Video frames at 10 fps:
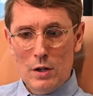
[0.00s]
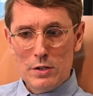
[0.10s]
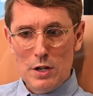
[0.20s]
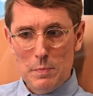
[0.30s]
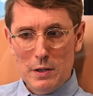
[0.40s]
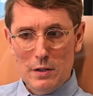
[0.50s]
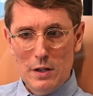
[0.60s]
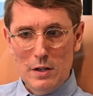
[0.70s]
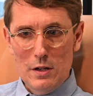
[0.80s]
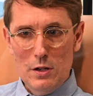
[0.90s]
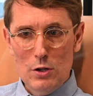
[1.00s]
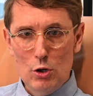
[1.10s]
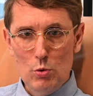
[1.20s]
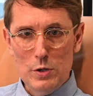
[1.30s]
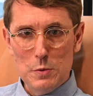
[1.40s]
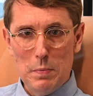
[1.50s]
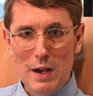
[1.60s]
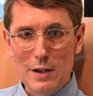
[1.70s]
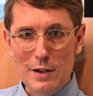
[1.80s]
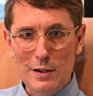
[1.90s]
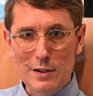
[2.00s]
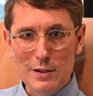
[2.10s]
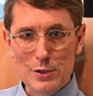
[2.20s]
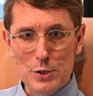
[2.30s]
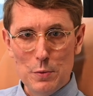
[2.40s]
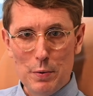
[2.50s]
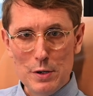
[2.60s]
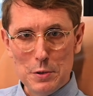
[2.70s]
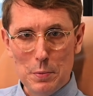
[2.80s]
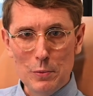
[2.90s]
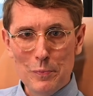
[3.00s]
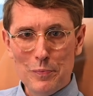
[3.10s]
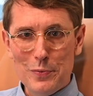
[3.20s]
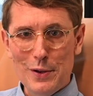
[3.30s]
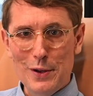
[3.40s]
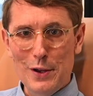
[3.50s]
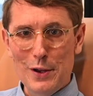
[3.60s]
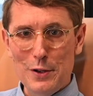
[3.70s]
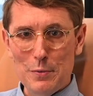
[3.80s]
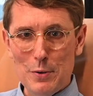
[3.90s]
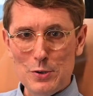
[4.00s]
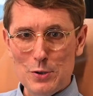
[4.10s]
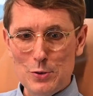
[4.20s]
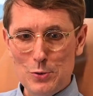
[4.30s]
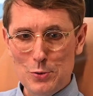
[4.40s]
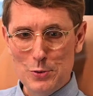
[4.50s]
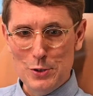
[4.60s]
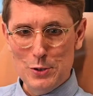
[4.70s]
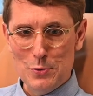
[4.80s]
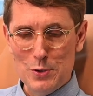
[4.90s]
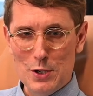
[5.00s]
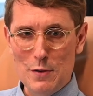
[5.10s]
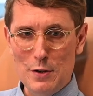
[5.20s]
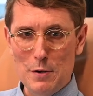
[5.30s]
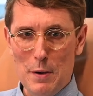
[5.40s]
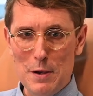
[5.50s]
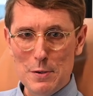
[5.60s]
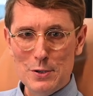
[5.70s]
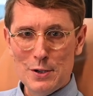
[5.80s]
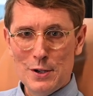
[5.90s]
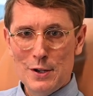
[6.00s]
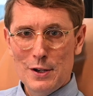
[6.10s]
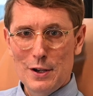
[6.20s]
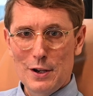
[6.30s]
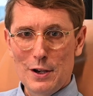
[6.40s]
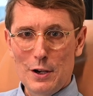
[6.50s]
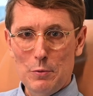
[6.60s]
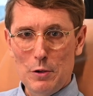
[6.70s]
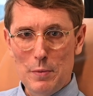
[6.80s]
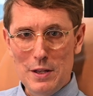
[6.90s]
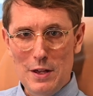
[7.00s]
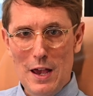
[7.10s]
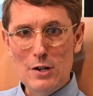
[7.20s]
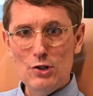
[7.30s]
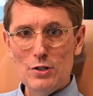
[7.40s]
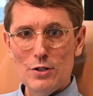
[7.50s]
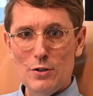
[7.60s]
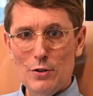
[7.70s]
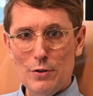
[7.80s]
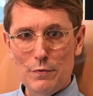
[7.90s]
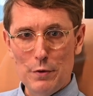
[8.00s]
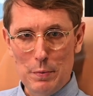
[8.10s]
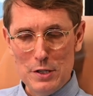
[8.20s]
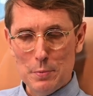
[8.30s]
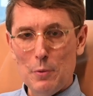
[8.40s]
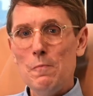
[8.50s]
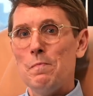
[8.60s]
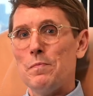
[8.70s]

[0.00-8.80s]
typically who is paying is the principal and the person who is receiving the payment uh, will be the agent of the principal